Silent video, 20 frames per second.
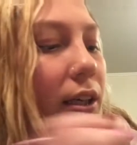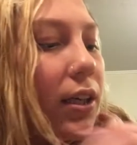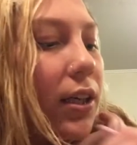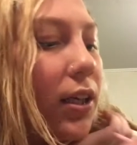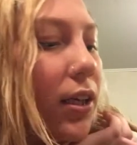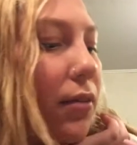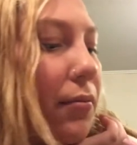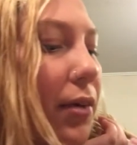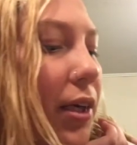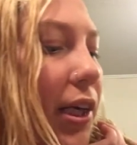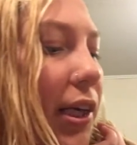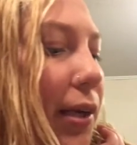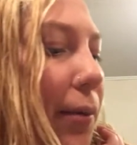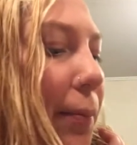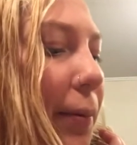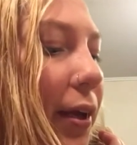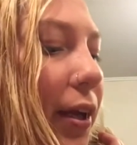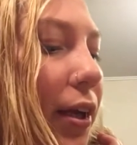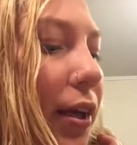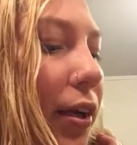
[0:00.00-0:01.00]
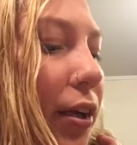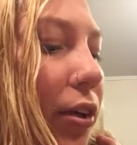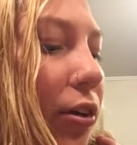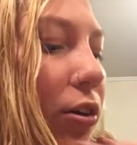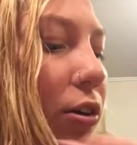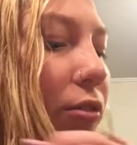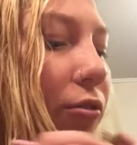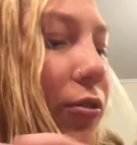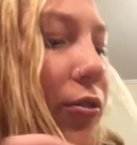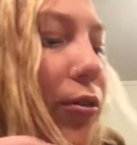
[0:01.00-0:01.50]
and I'm gonna dip it in
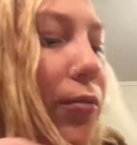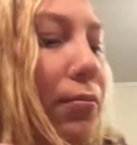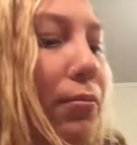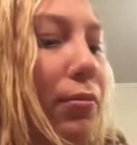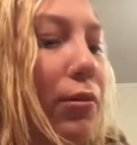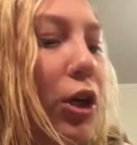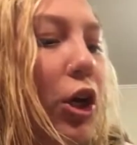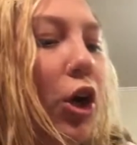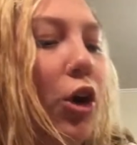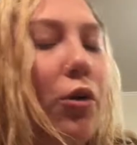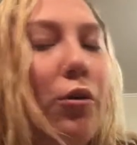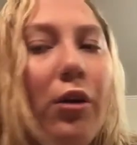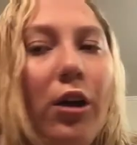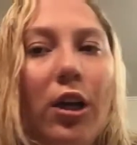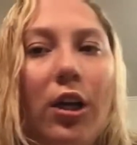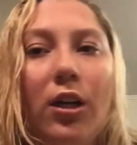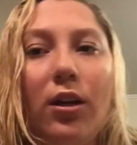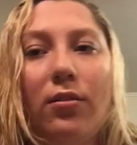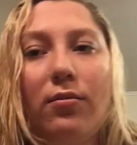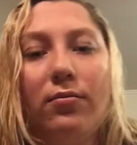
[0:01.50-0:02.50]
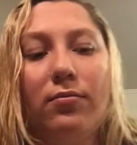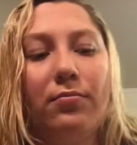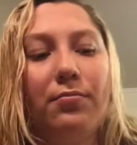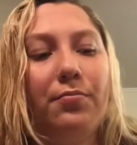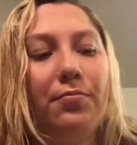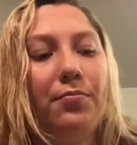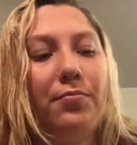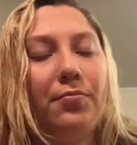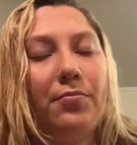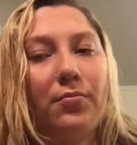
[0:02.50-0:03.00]
Go for Broke
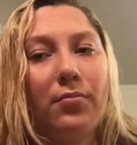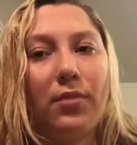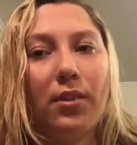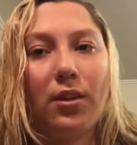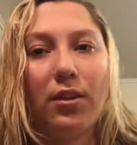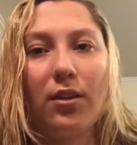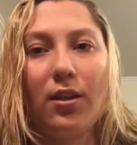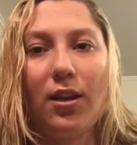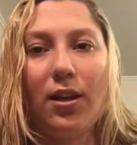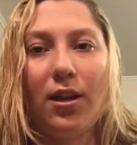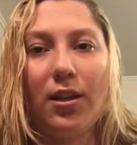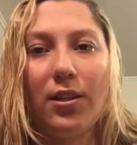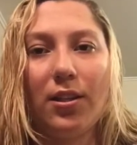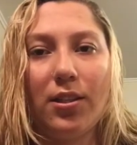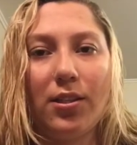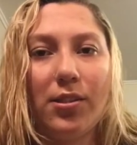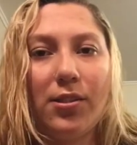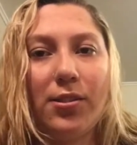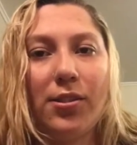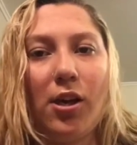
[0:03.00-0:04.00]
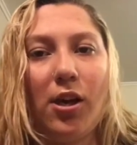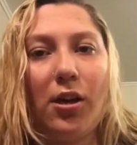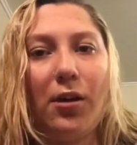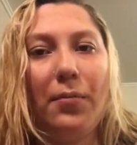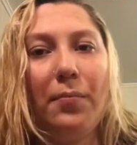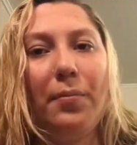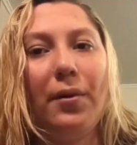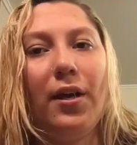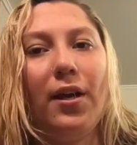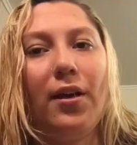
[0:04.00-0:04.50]
on this
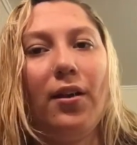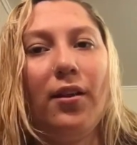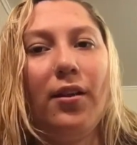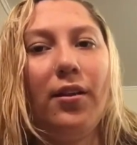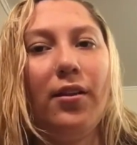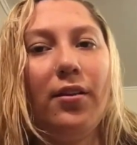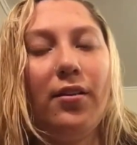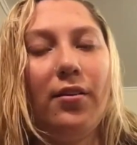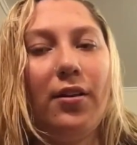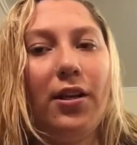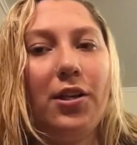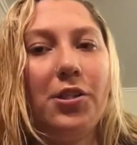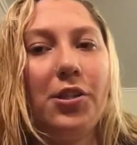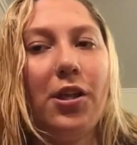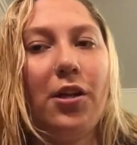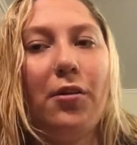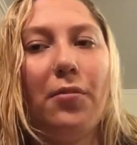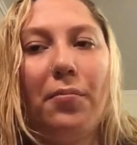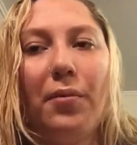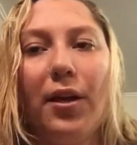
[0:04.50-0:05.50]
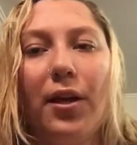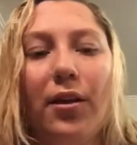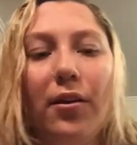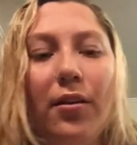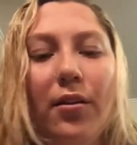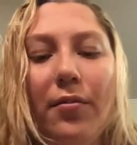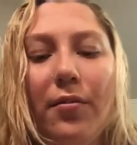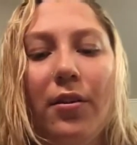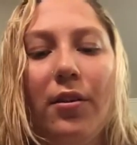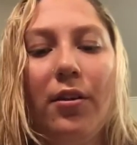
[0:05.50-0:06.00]
Tarte palette, eyeshadow
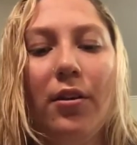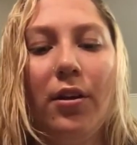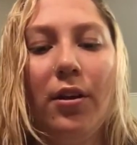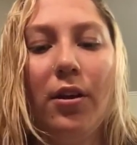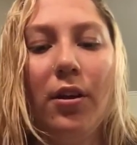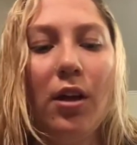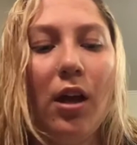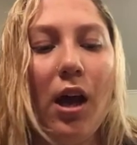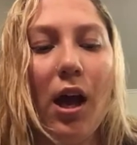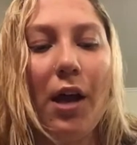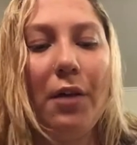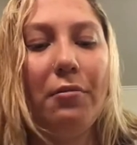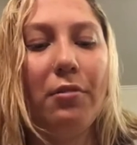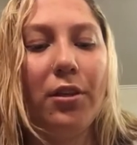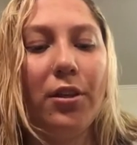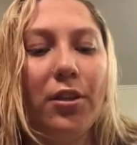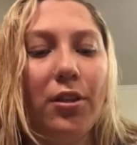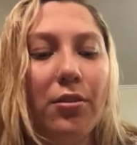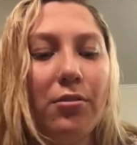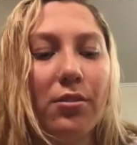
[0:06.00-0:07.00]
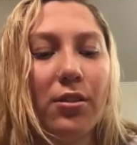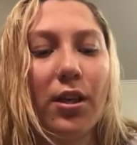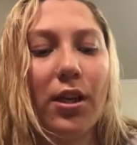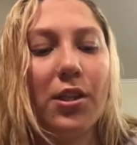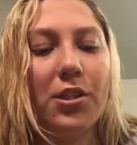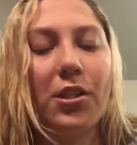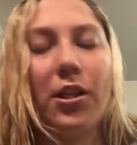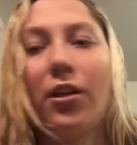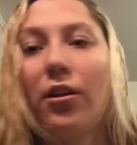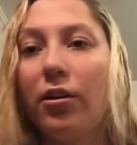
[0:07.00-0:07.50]
palette. I wouldn't use
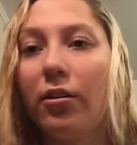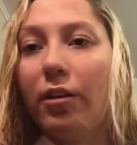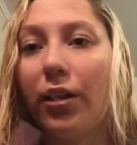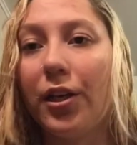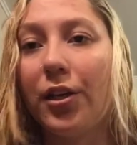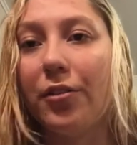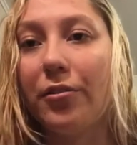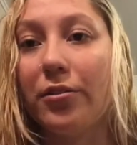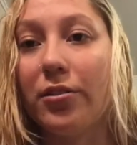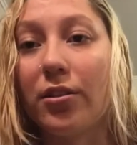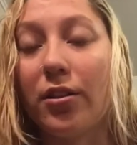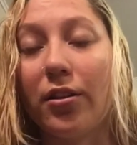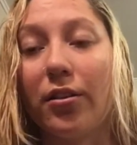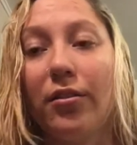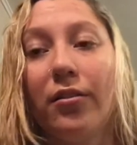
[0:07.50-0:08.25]
eyeshadow, I'd use